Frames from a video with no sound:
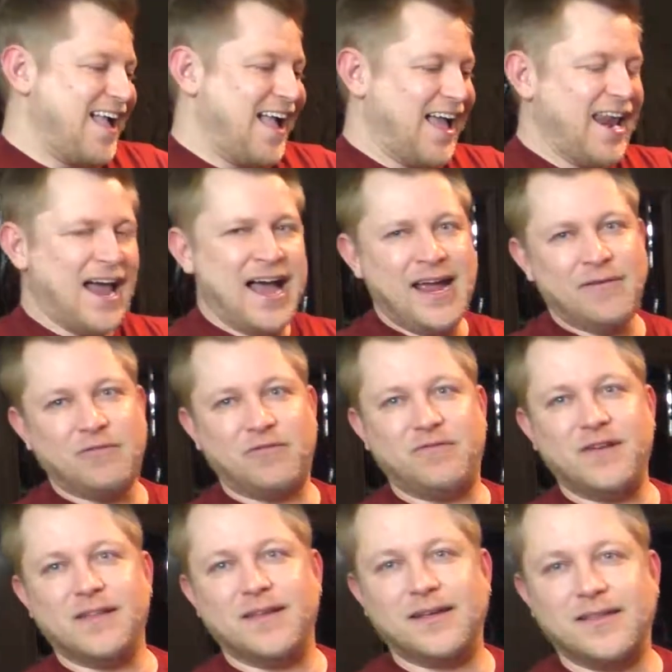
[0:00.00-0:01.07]
and I have a
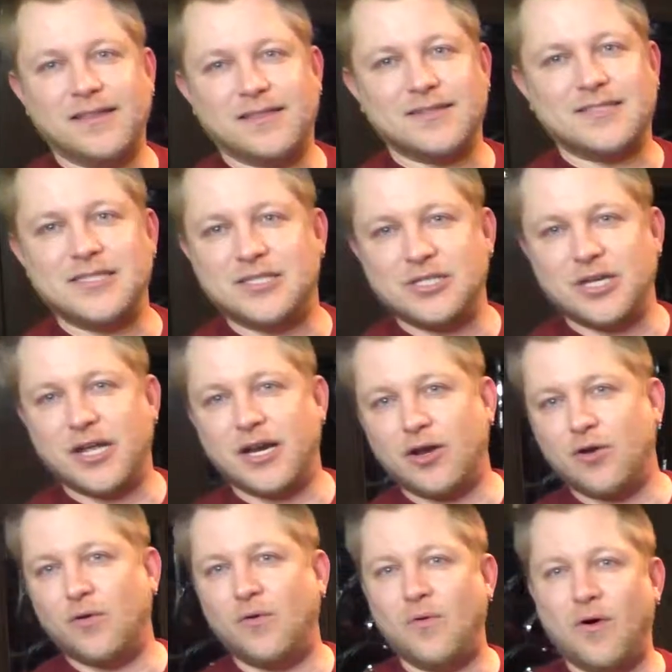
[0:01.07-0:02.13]
feeling that this isn't going to
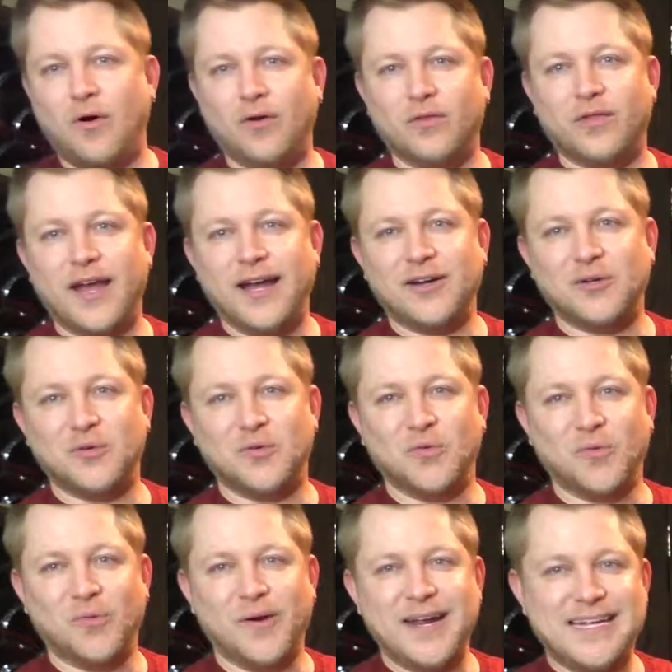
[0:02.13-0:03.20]
go all that
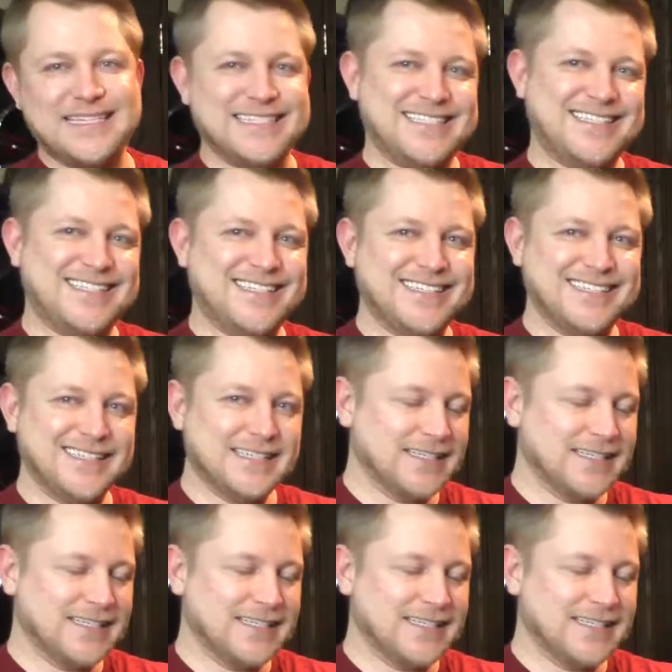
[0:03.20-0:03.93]
great.